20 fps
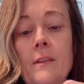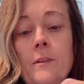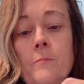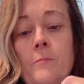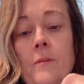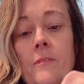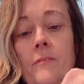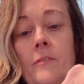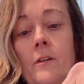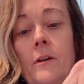
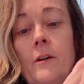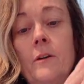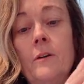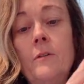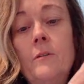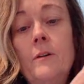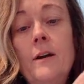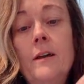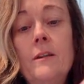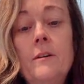
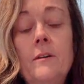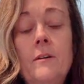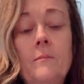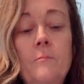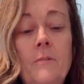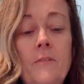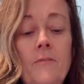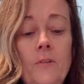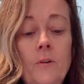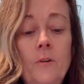buffalo, I
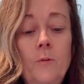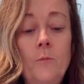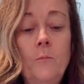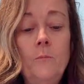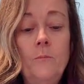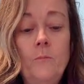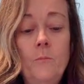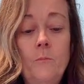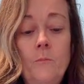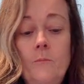
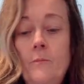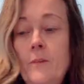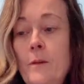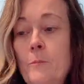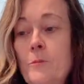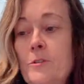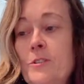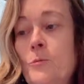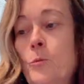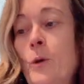
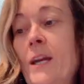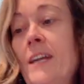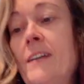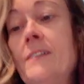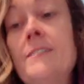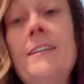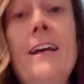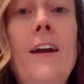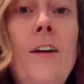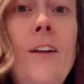almost said
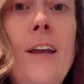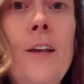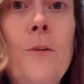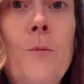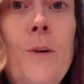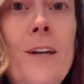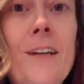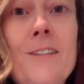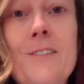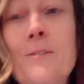wings. They are like
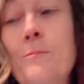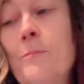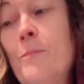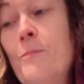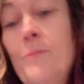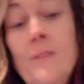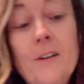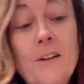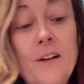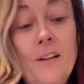wings,
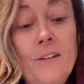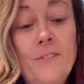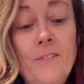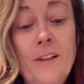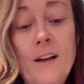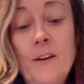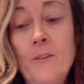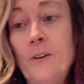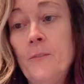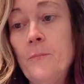the
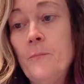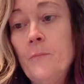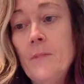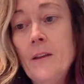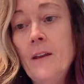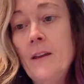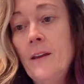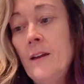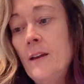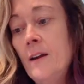cauliflower.
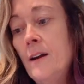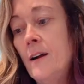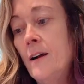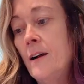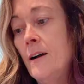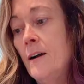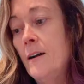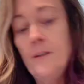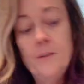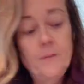
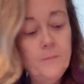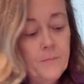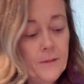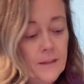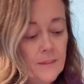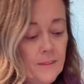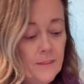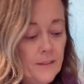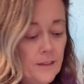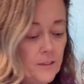
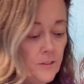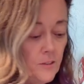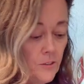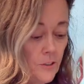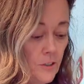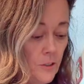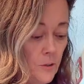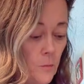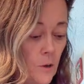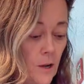And then you're
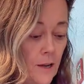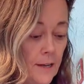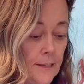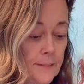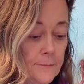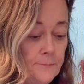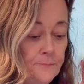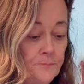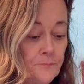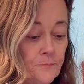going to want